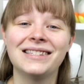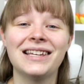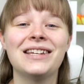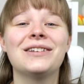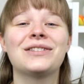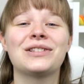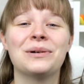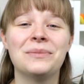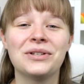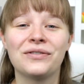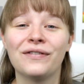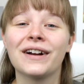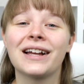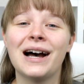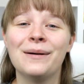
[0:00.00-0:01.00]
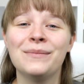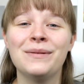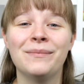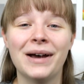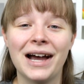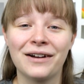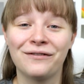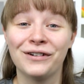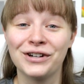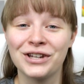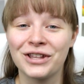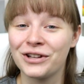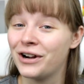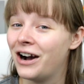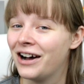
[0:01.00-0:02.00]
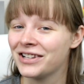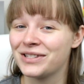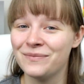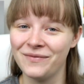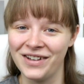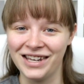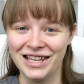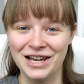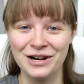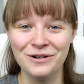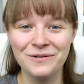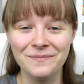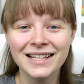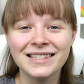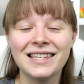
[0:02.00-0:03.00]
Thank you so much for coming back for another awesome video.